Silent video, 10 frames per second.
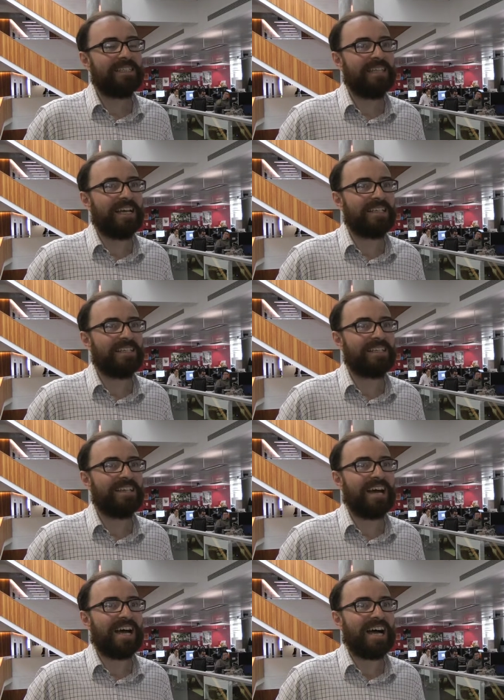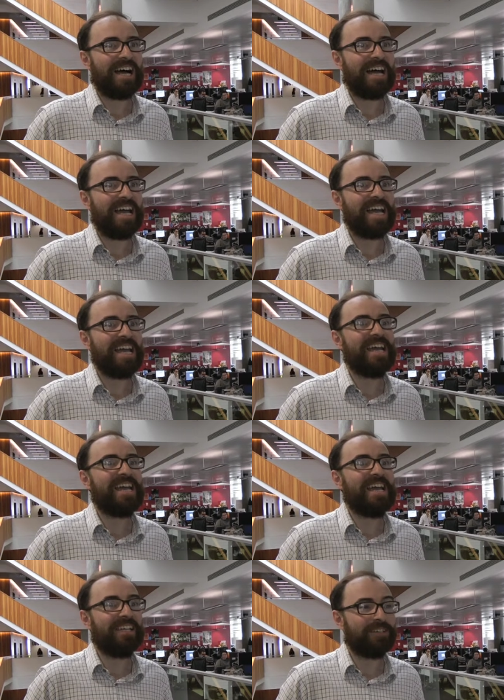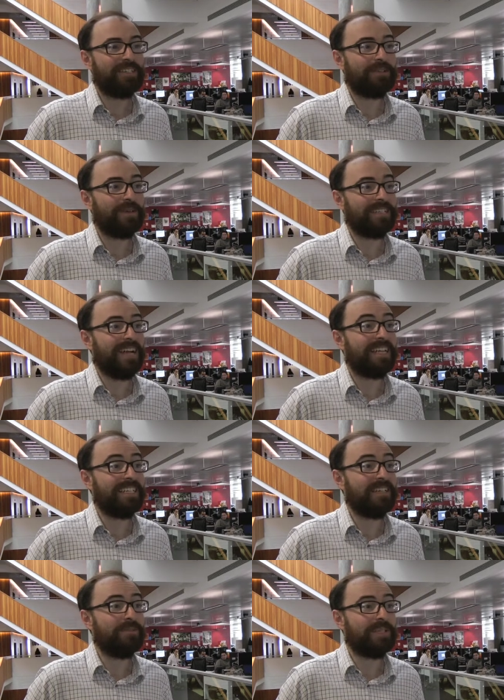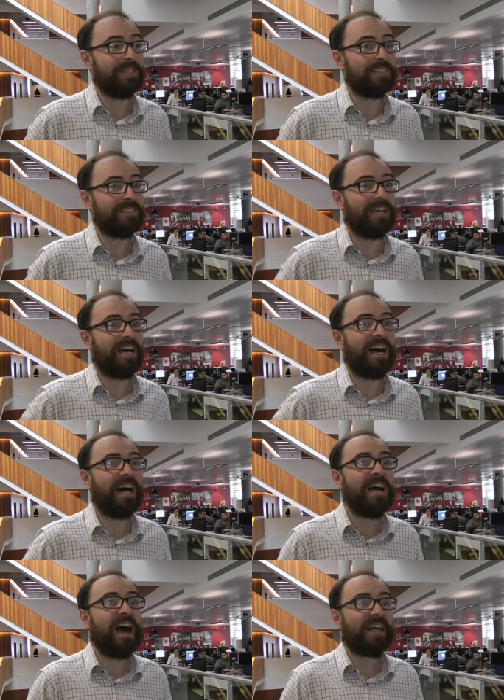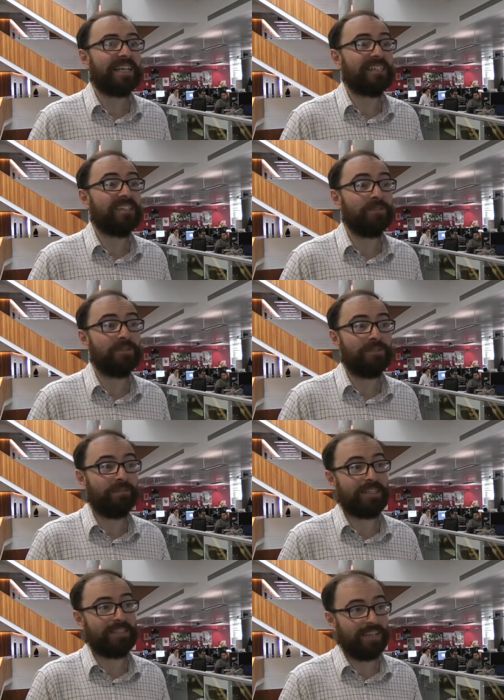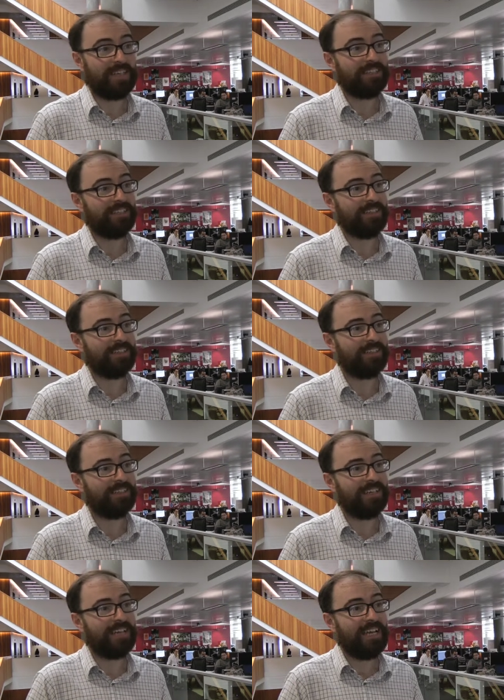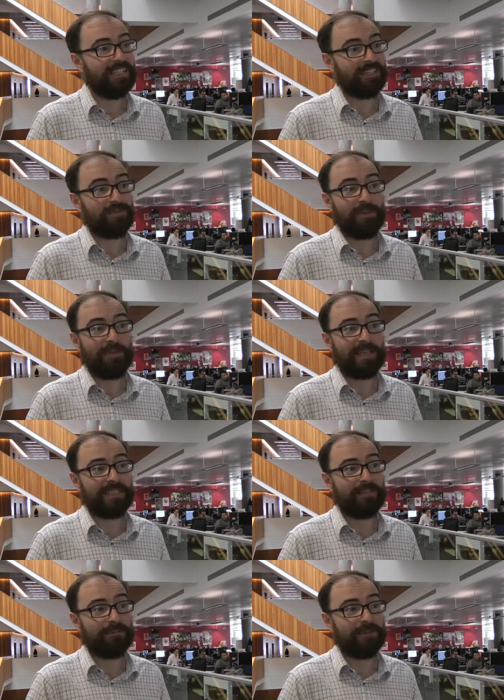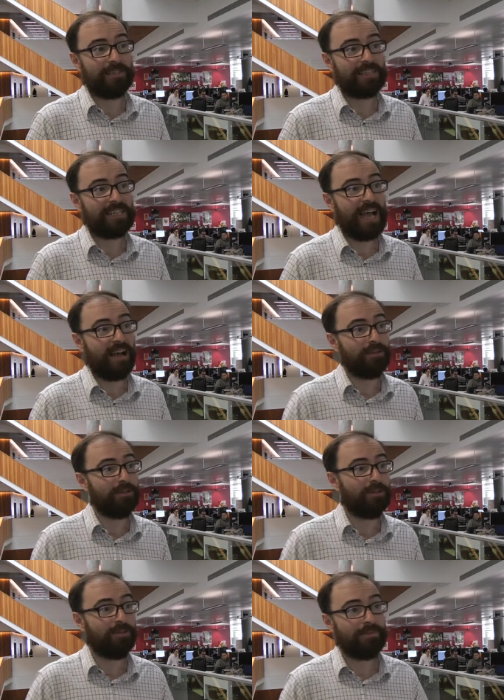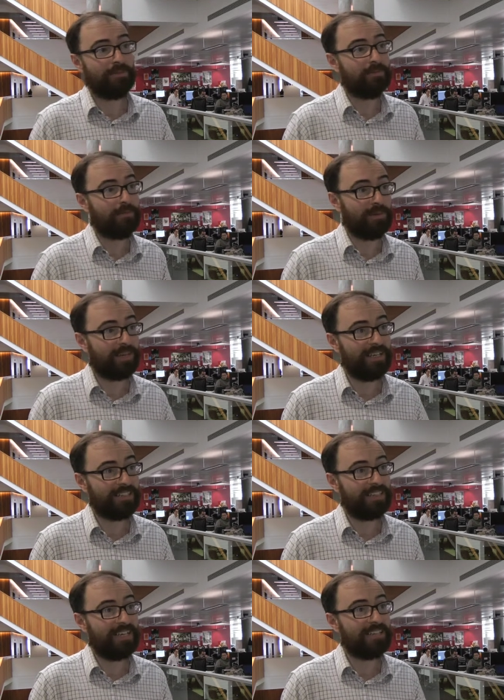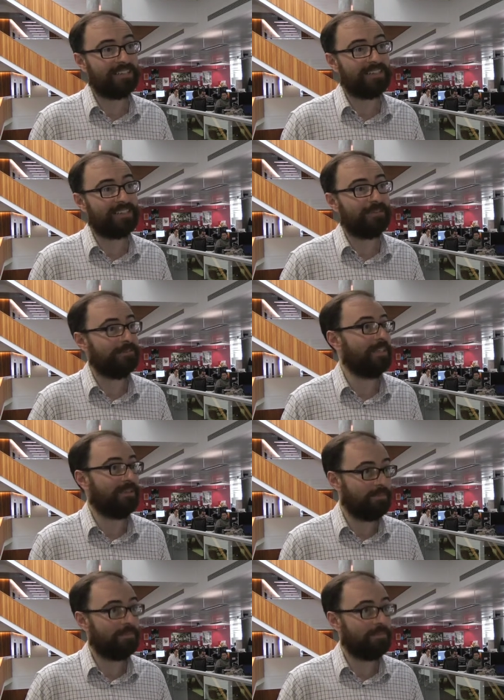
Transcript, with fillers: Yeah, it's an uh, interesting question actually because I guess in terms of investigation, it doesn't really make a difference how you're broadcasting it. So sort of you know,